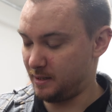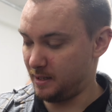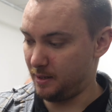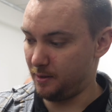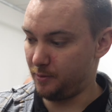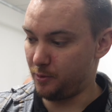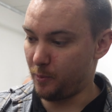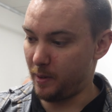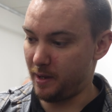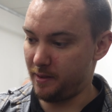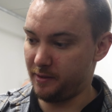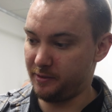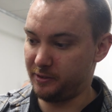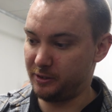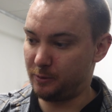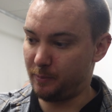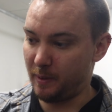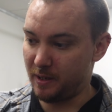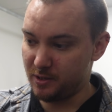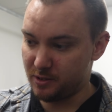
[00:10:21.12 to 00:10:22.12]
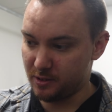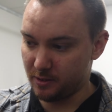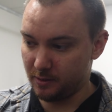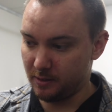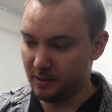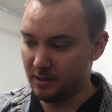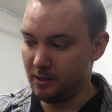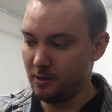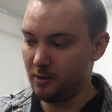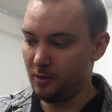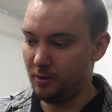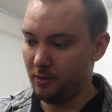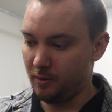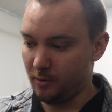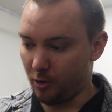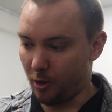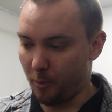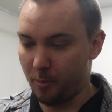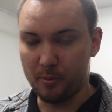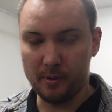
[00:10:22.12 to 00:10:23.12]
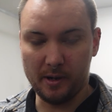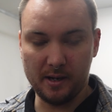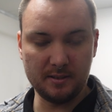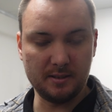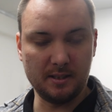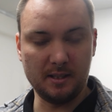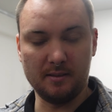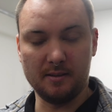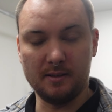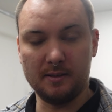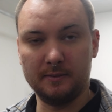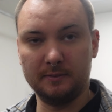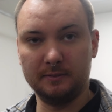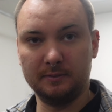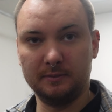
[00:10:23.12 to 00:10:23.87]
the way the suspension operates either.